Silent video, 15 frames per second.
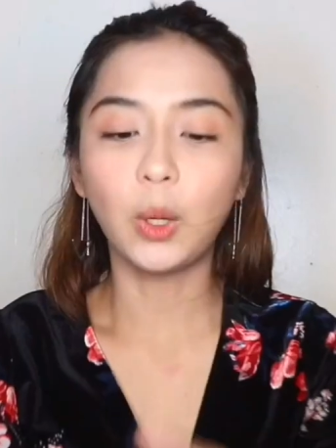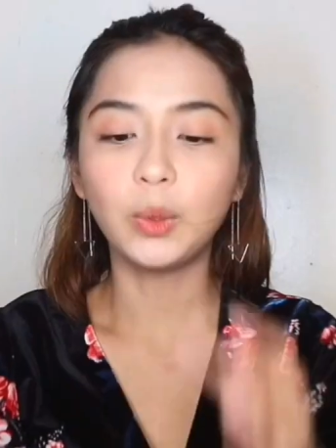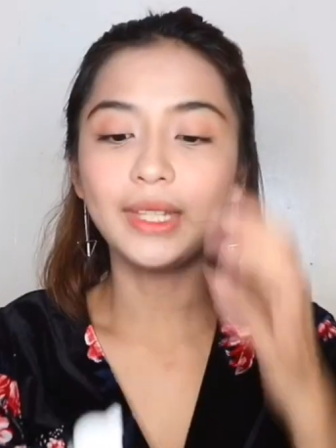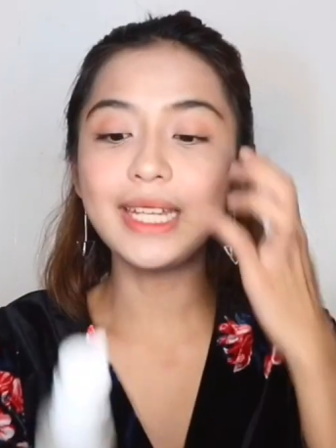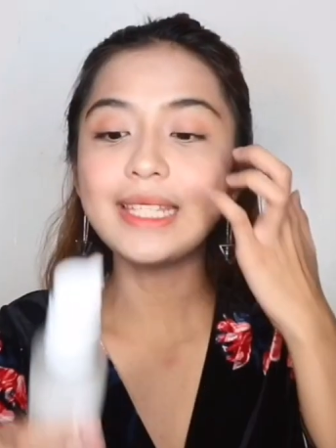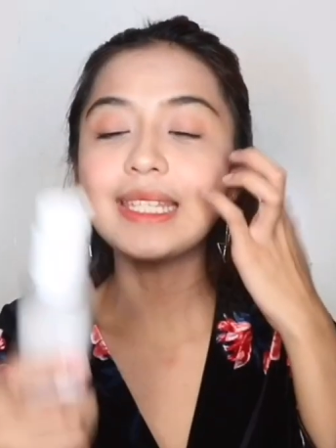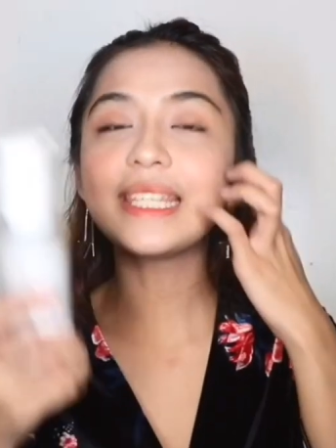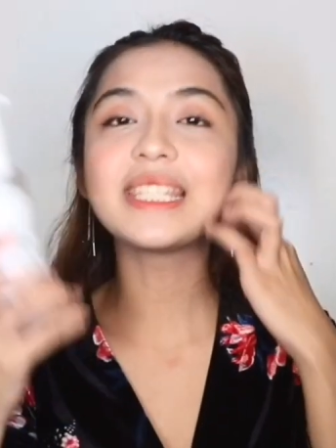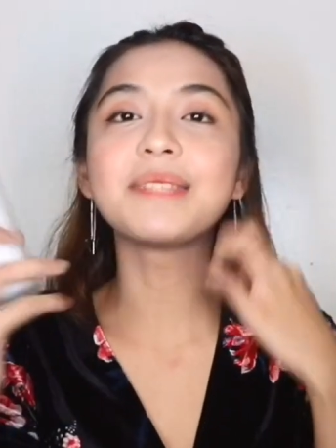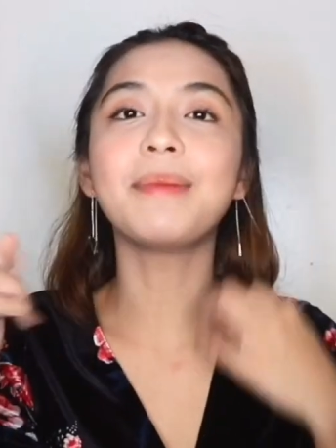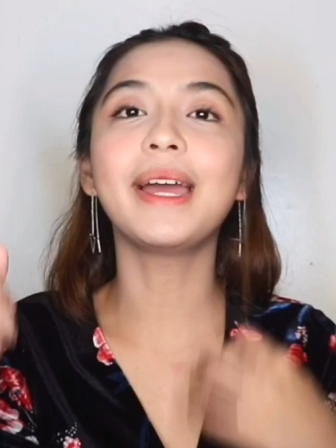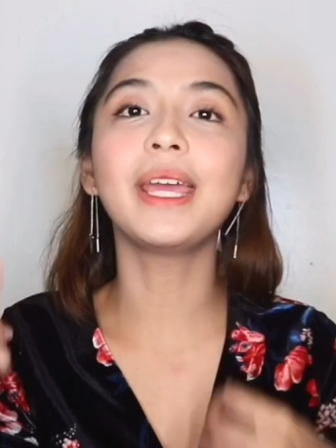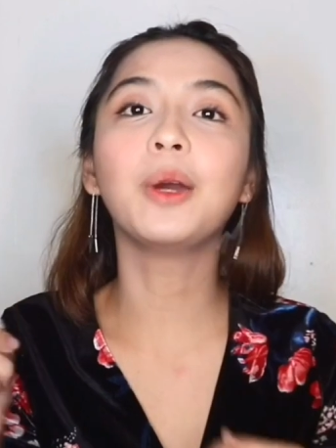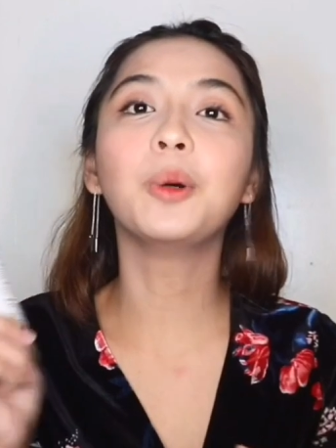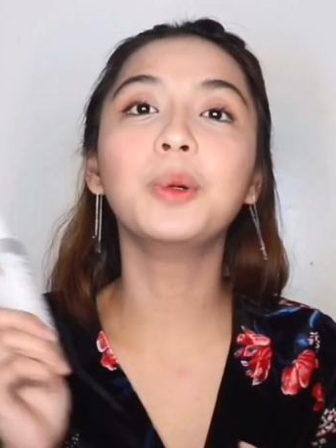So this is
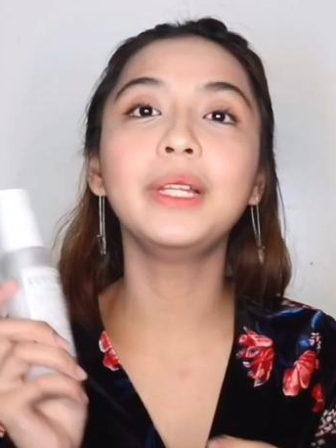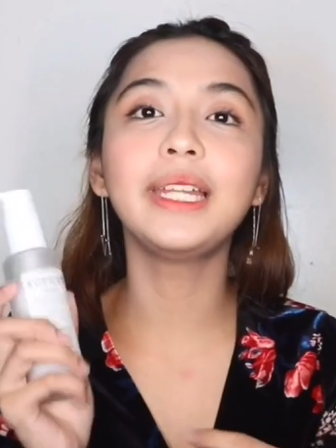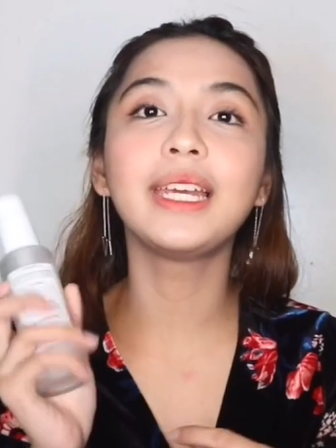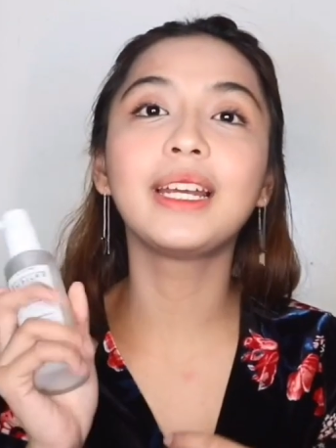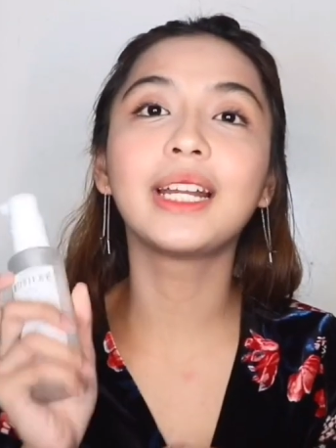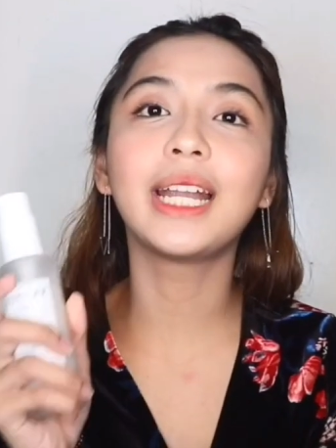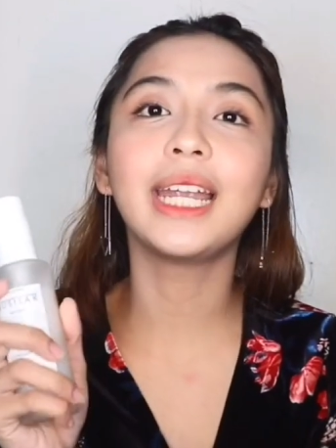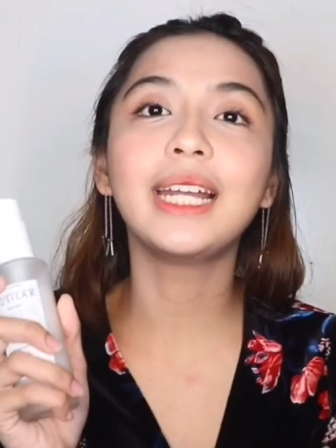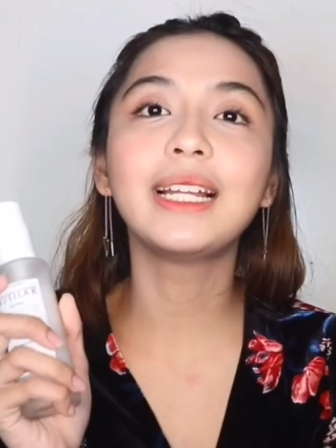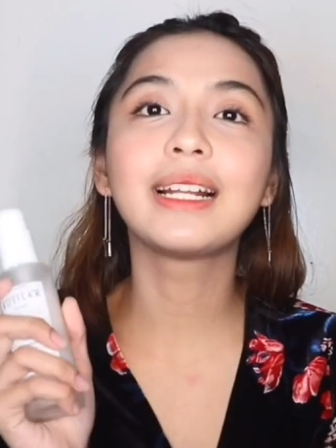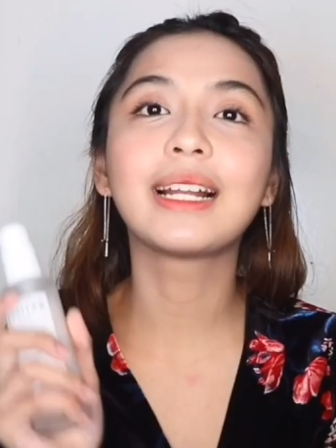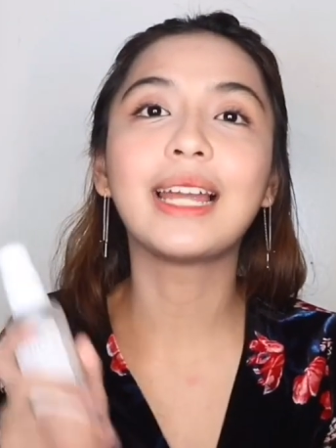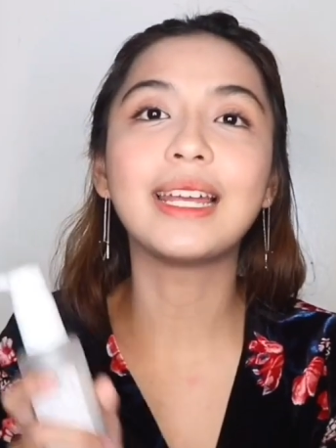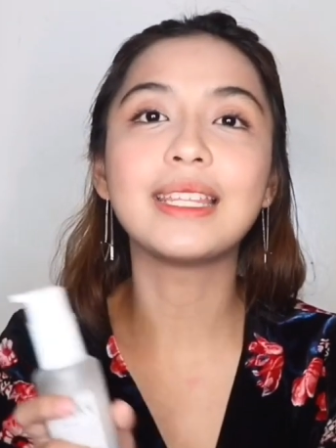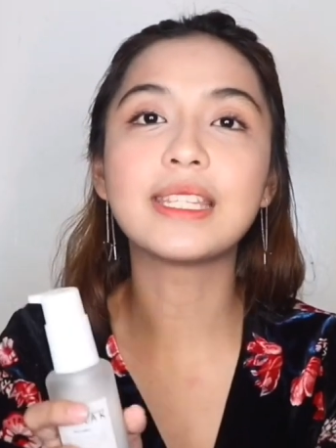my holy grail
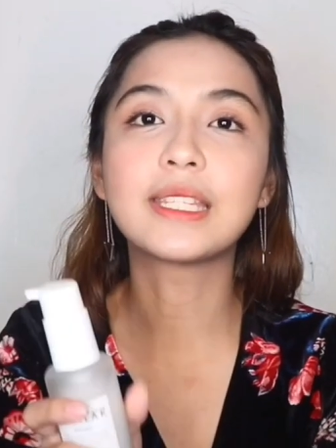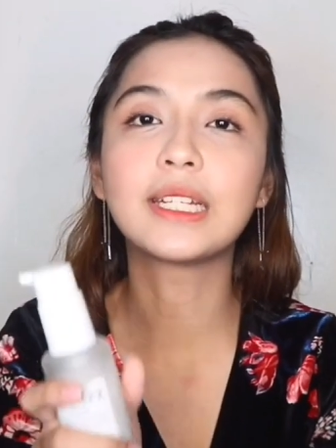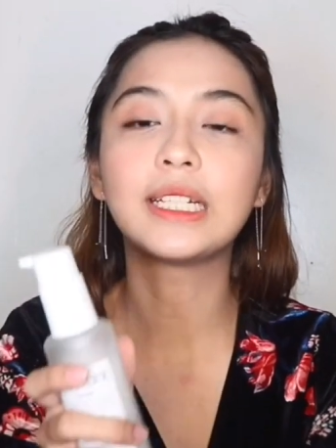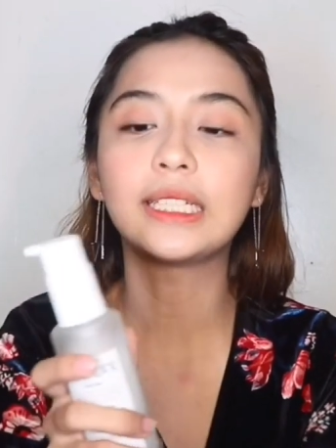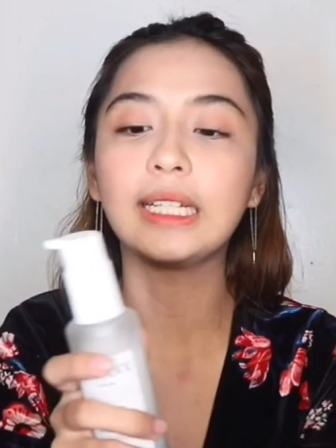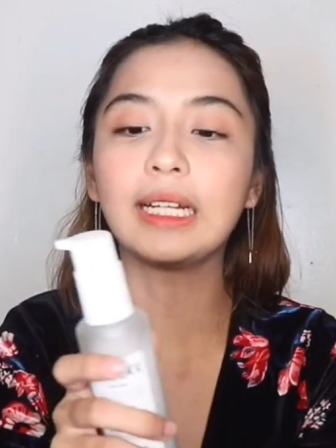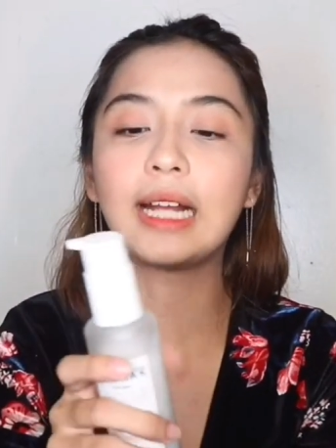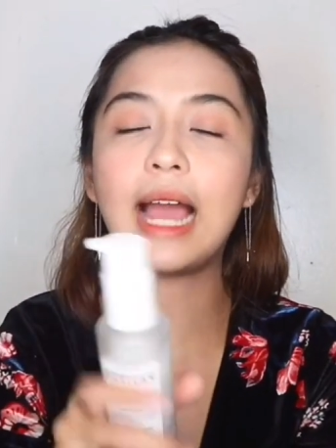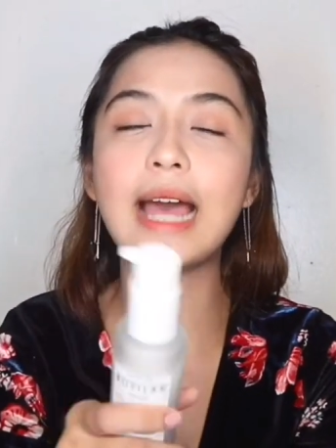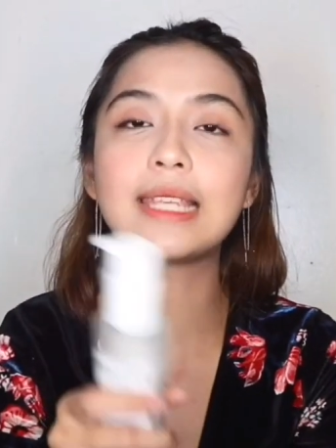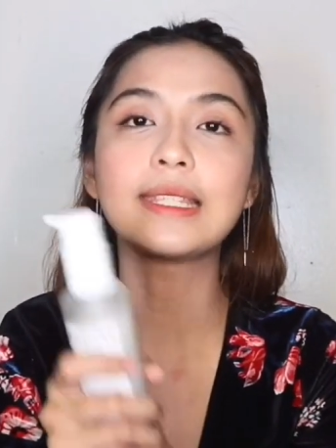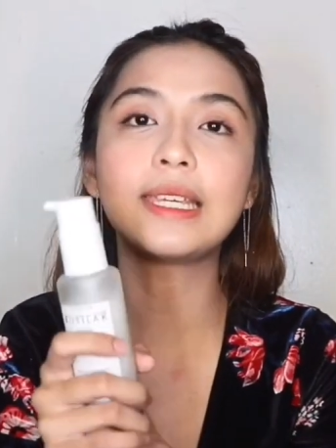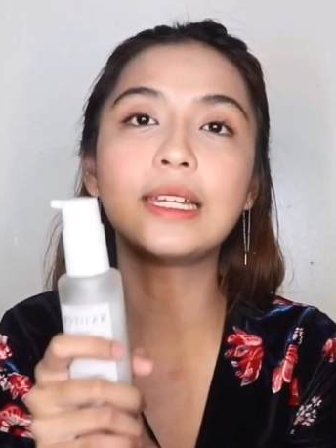cleanser talaga,